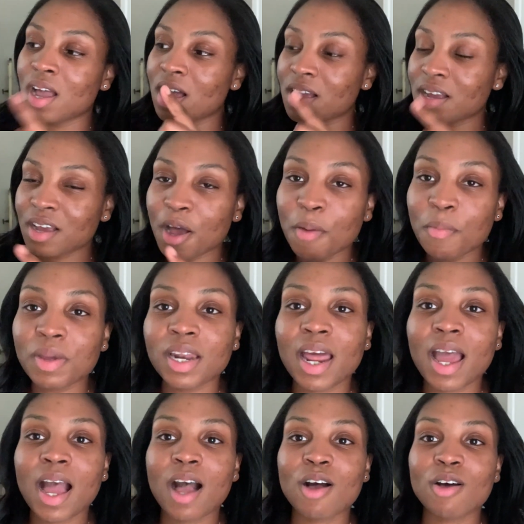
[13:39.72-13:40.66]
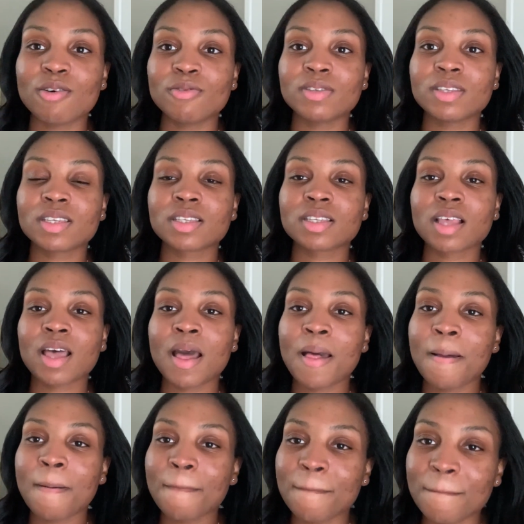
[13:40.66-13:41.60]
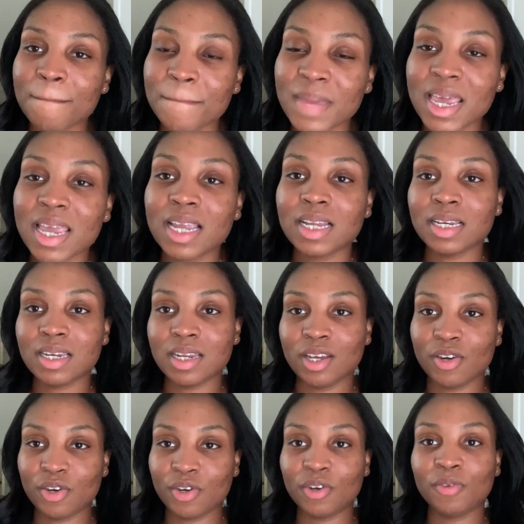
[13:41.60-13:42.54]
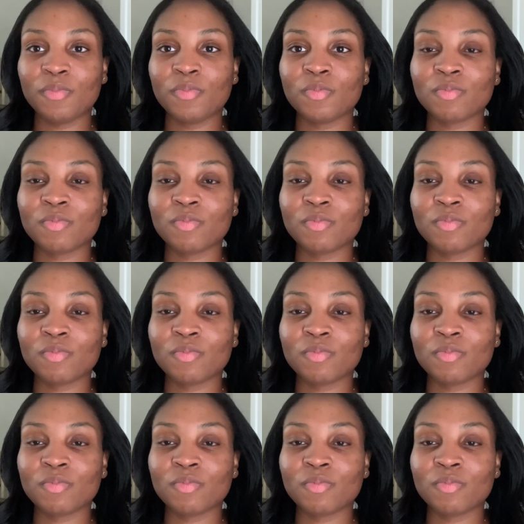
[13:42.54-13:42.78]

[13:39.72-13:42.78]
Come in the house, make dinner,